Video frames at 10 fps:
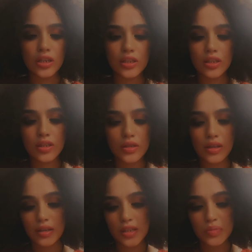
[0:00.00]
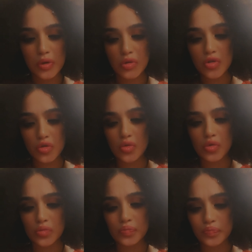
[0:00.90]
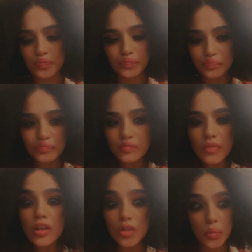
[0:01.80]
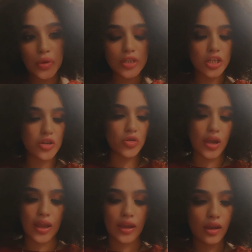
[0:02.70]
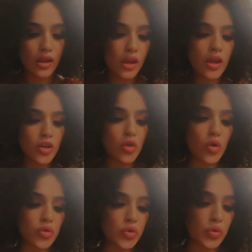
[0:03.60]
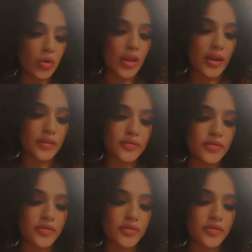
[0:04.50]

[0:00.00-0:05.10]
It's like a spiritual depression, okay? You go through a lot of